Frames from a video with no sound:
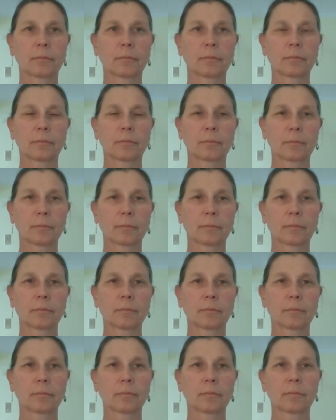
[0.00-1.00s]

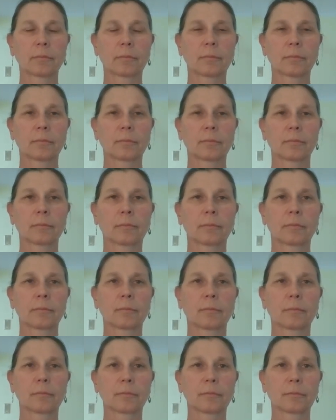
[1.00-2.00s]

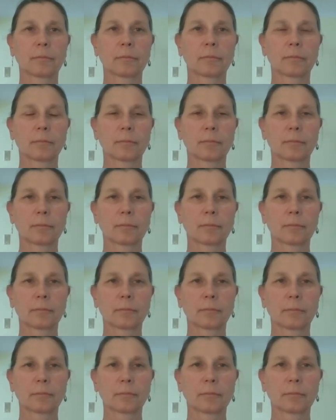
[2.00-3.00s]

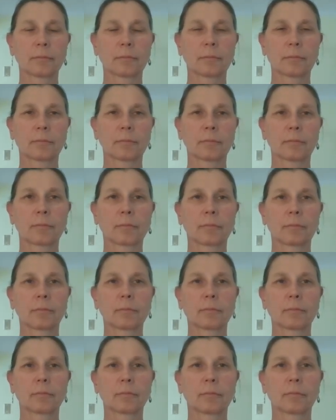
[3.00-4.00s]

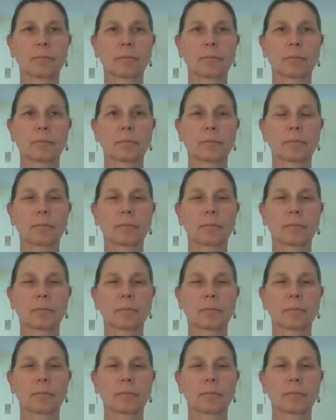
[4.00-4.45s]
No words are spoken by the person on screen.